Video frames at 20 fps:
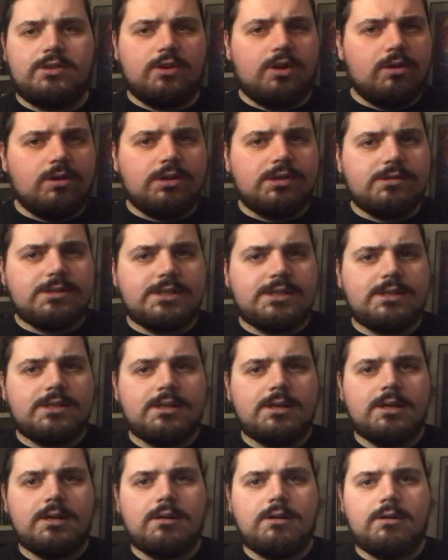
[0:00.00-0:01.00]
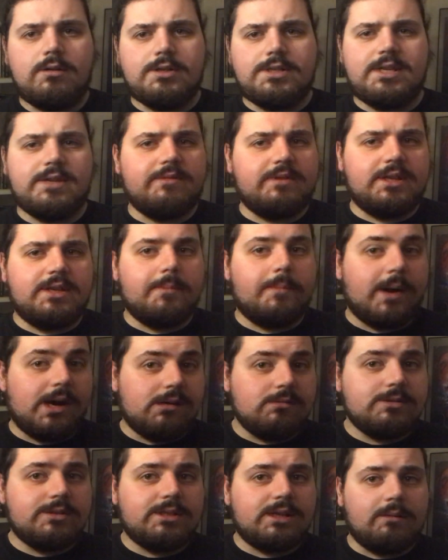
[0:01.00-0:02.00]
or £70.